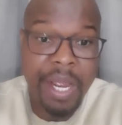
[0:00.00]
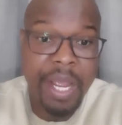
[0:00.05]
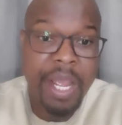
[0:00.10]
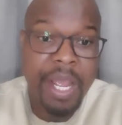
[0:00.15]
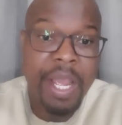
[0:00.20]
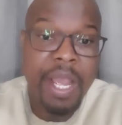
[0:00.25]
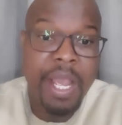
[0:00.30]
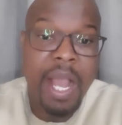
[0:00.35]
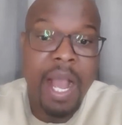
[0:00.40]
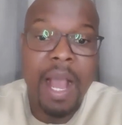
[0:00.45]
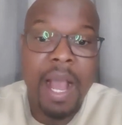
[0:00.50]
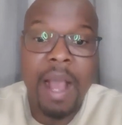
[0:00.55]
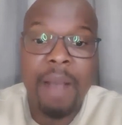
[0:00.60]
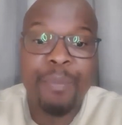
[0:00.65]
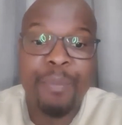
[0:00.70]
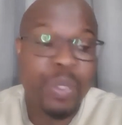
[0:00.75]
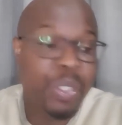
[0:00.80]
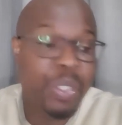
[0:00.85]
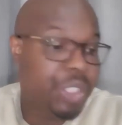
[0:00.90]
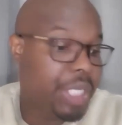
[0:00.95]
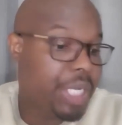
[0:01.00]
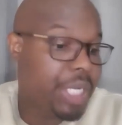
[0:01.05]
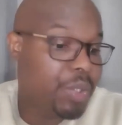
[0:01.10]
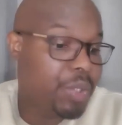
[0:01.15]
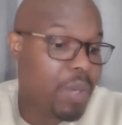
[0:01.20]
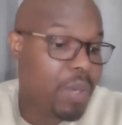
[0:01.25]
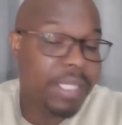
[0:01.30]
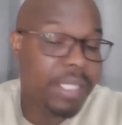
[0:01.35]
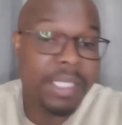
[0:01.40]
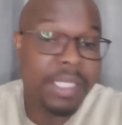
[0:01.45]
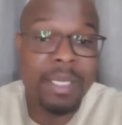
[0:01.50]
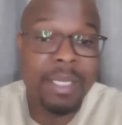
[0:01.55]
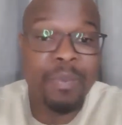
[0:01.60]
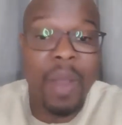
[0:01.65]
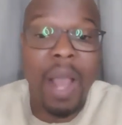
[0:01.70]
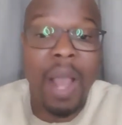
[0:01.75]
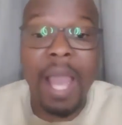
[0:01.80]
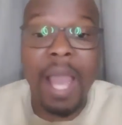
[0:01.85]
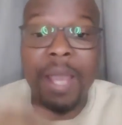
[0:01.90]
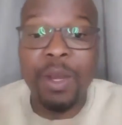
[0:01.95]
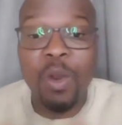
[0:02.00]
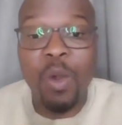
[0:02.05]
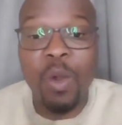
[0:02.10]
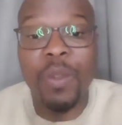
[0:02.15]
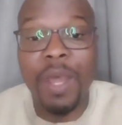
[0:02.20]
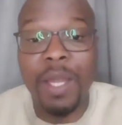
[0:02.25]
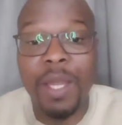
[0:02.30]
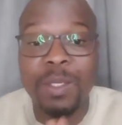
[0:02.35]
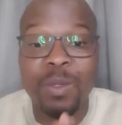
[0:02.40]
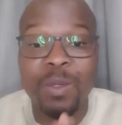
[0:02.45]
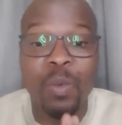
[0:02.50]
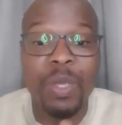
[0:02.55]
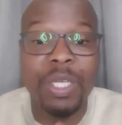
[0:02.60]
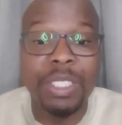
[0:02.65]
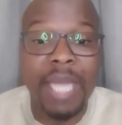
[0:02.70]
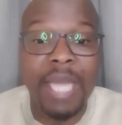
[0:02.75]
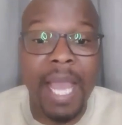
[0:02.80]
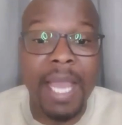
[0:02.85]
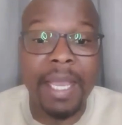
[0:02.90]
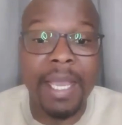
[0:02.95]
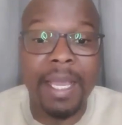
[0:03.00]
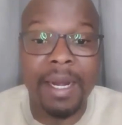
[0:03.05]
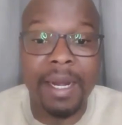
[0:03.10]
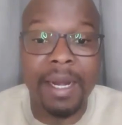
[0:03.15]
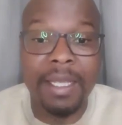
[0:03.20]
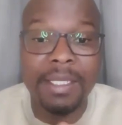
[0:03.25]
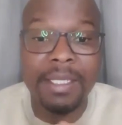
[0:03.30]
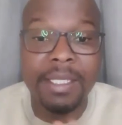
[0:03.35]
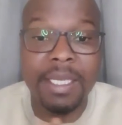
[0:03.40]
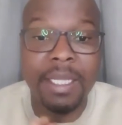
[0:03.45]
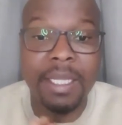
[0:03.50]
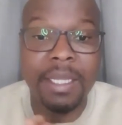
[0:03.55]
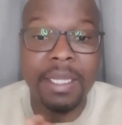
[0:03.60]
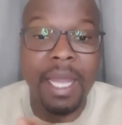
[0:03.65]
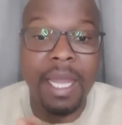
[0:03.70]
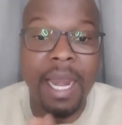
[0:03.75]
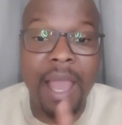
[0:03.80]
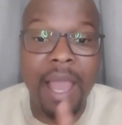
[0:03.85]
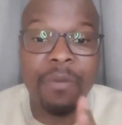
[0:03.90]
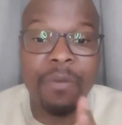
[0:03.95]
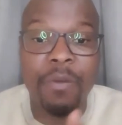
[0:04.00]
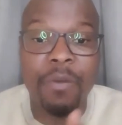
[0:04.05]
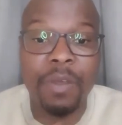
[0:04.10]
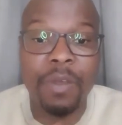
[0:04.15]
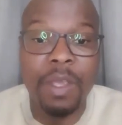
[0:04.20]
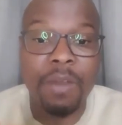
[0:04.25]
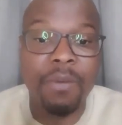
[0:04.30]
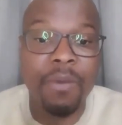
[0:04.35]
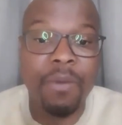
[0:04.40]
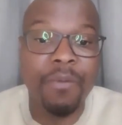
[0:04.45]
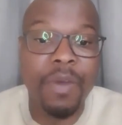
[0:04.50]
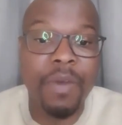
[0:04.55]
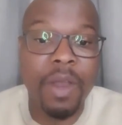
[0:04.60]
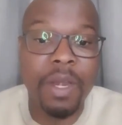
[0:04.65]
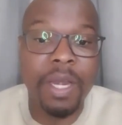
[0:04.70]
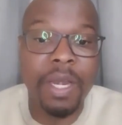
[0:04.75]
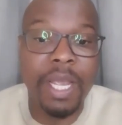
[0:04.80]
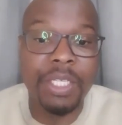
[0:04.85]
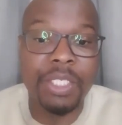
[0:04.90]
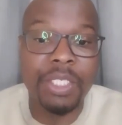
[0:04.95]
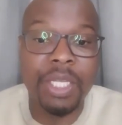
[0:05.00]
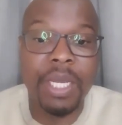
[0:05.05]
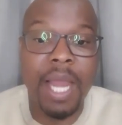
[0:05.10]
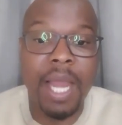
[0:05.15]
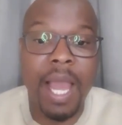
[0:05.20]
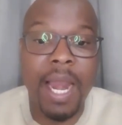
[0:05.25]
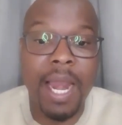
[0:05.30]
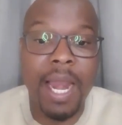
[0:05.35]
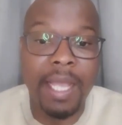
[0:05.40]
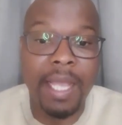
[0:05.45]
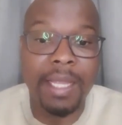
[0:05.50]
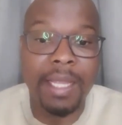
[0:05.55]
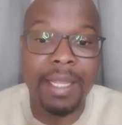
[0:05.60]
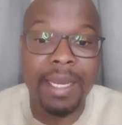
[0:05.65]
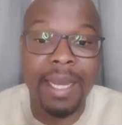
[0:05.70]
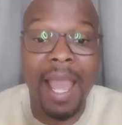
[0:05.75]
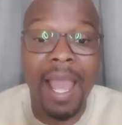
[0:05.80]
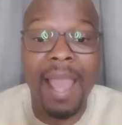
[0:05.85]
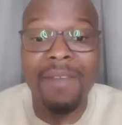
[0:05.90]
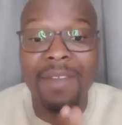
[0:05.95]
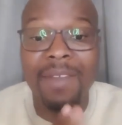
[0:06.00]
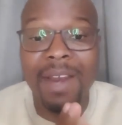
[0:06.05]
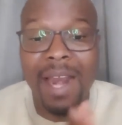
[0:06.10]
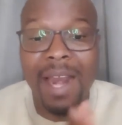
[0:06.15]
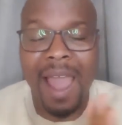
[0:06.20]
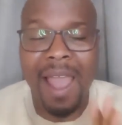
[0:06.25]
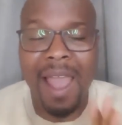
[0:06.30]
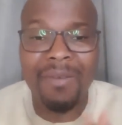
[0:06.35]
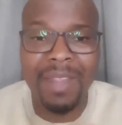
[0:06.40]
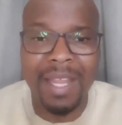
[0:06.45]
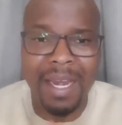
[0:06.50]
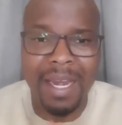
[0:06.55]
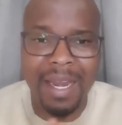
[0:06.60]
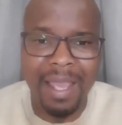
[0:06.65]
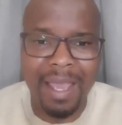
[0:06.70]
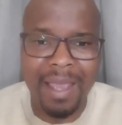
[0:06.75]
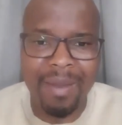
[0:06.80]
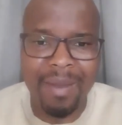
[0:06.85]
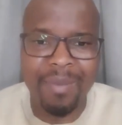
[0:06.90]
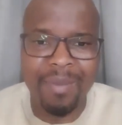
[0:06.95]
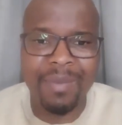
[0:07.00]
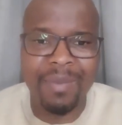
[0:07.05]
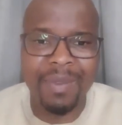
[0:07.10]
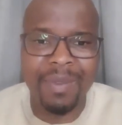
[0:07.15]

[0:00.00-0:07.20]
I appreciate you, Asisipho. I know that we're digressing. The Love of Giving Foundation. I like that. I even love the name.